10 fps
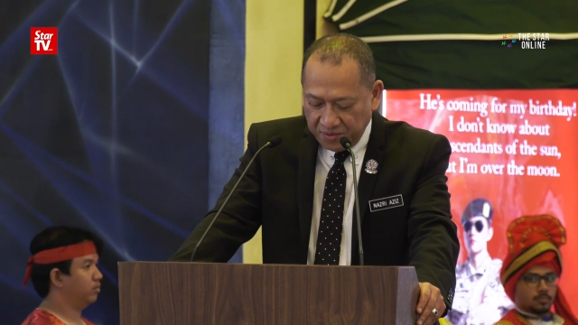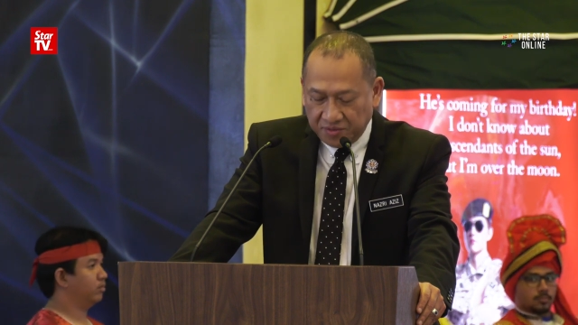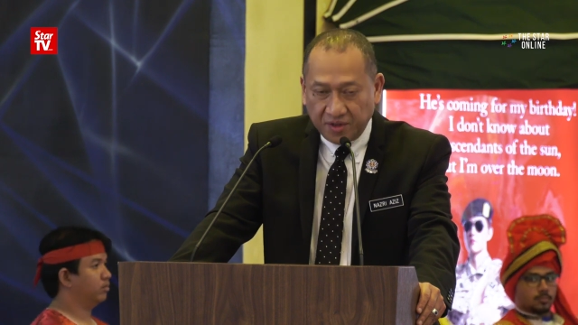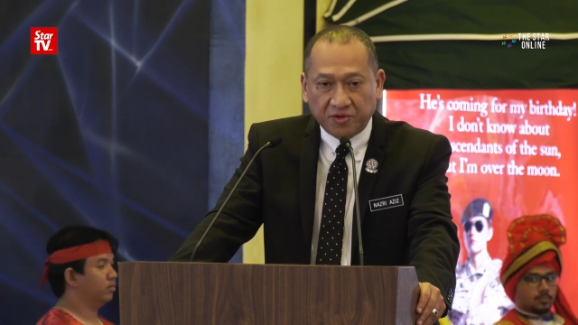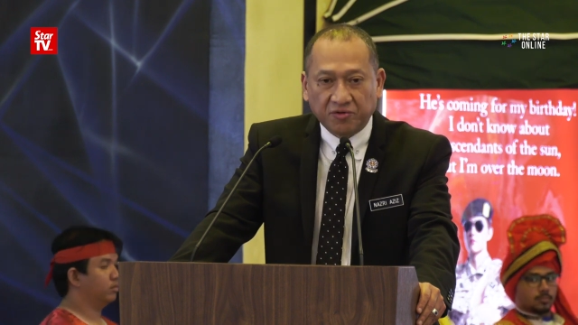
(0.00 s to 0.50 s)

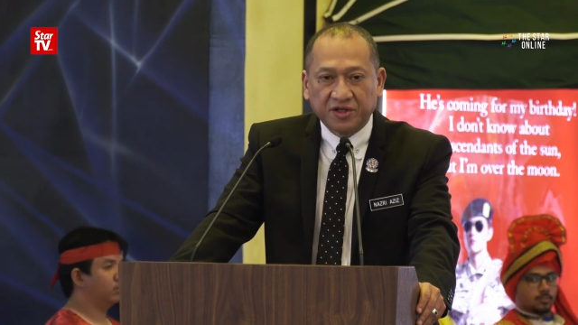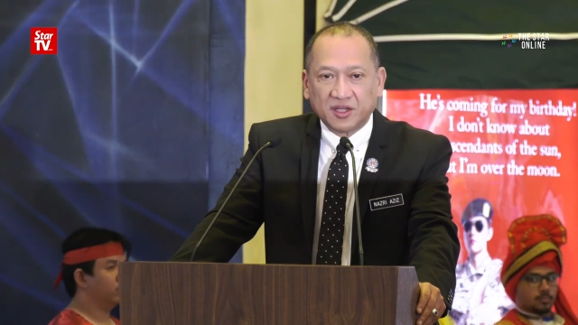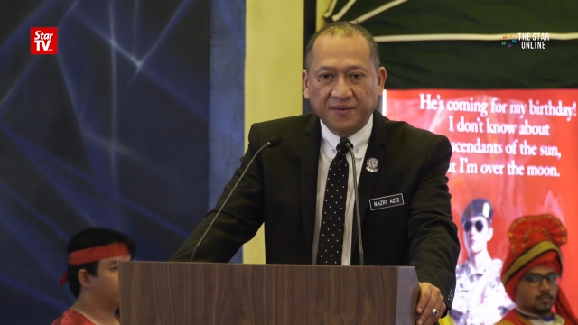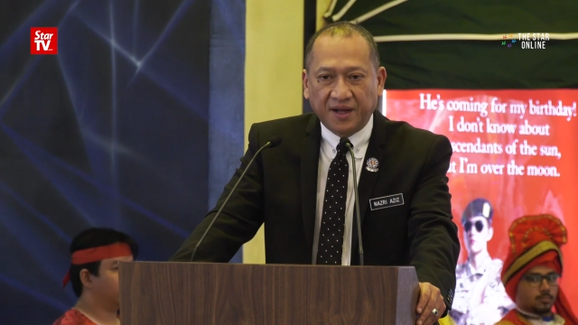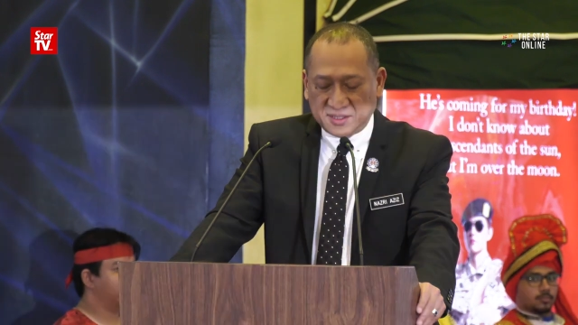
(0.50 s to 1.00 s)
Speaker 1: between
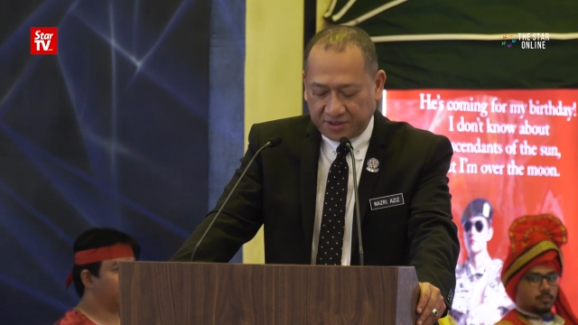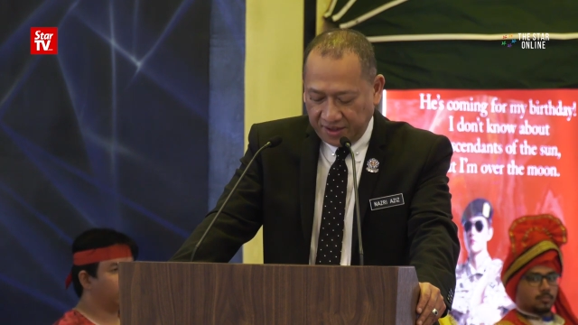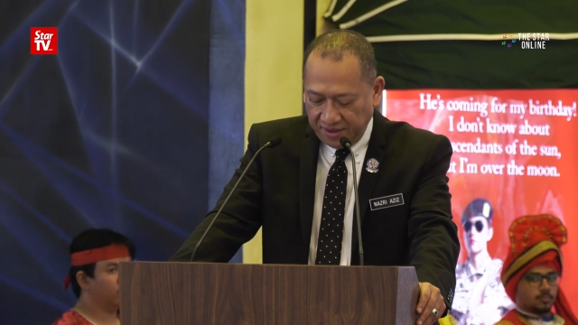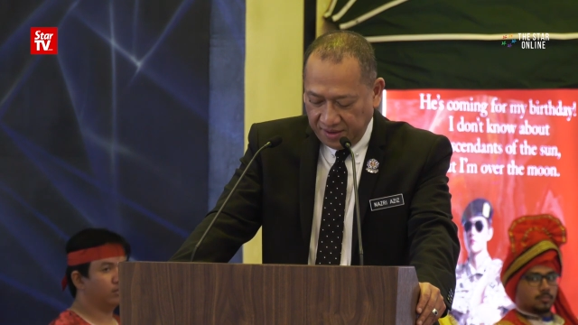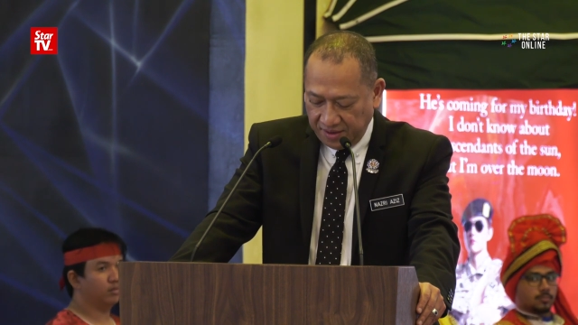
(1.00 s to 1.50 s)
tourism
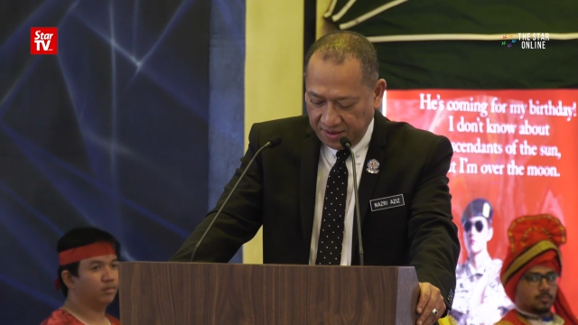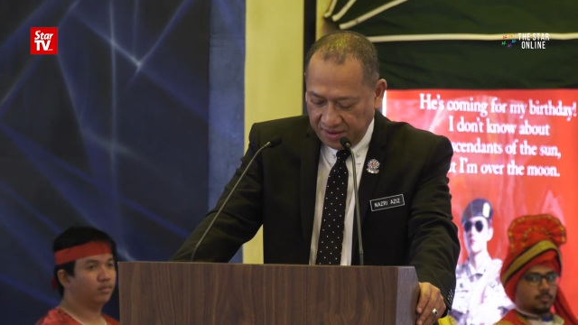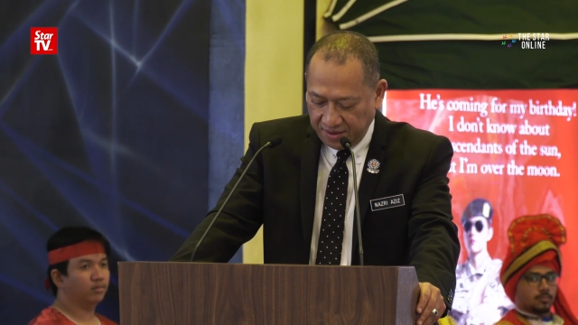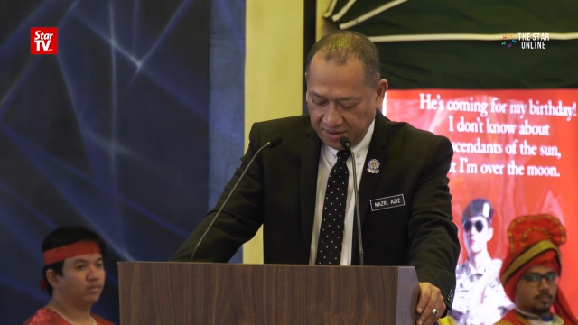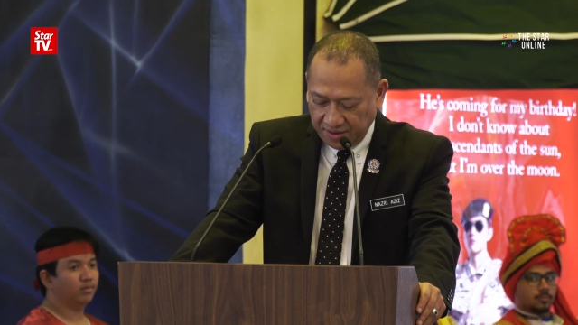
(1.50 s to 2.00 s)
industry,
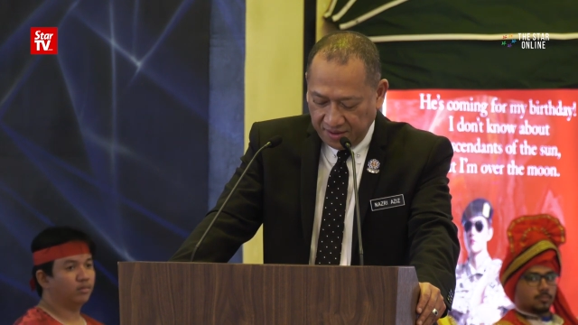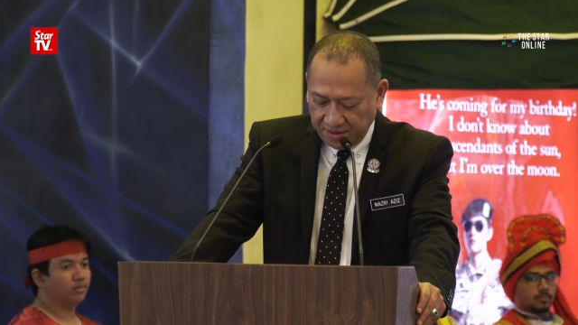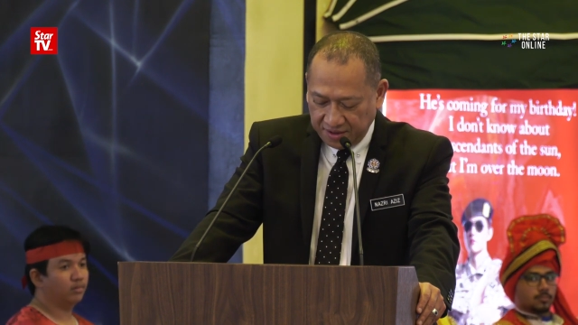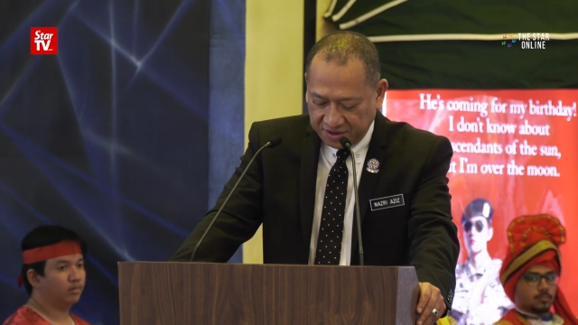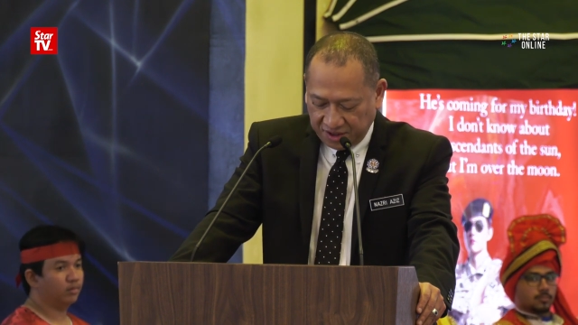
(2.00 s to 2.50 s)

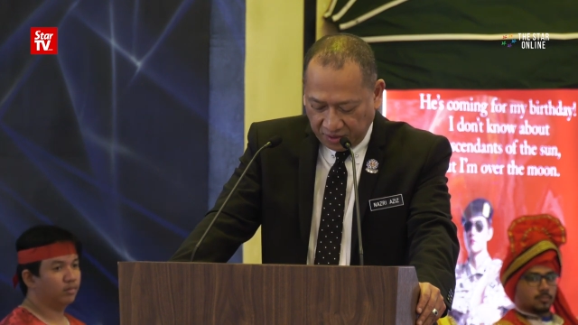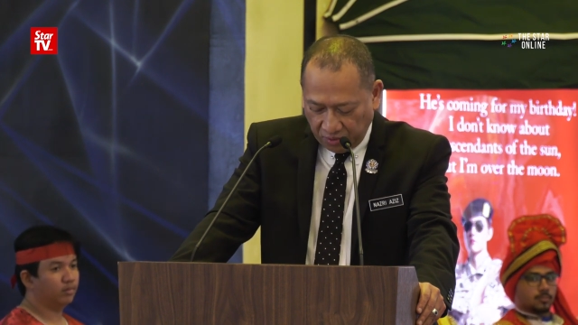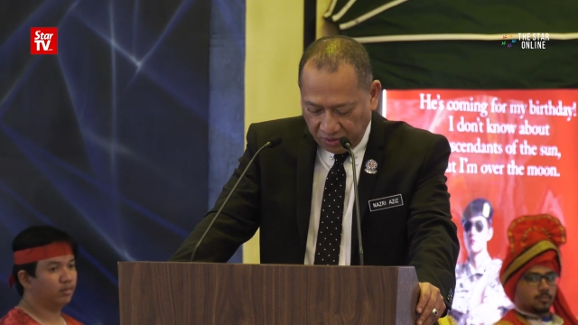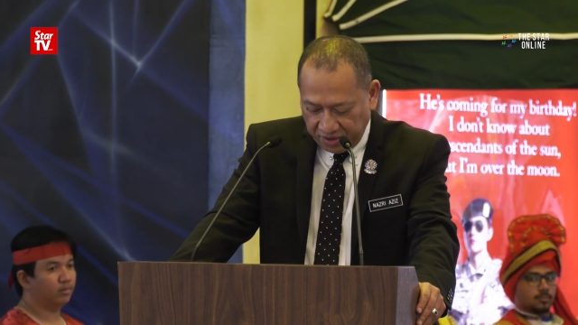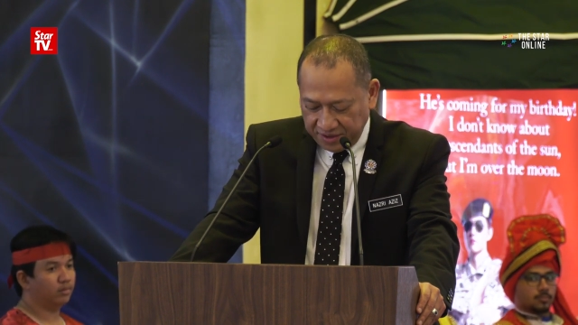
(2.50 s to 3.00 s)

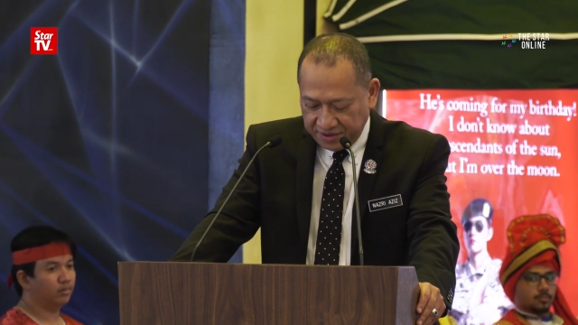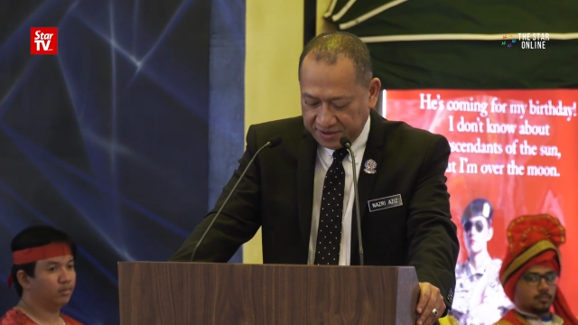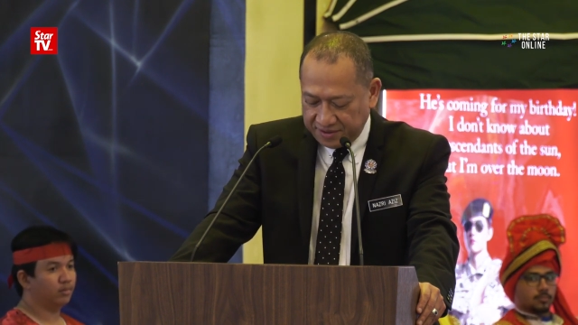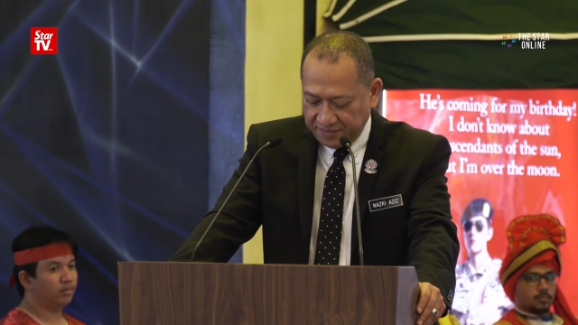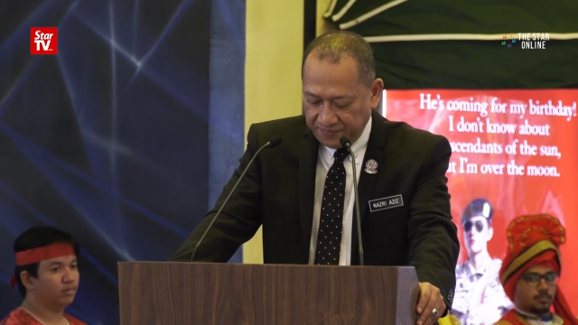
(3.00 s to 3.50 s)

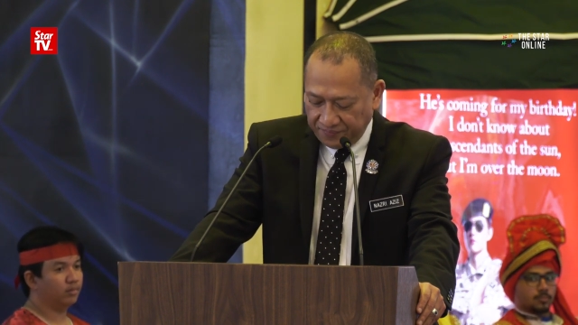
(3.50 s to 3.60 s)
stakeholders,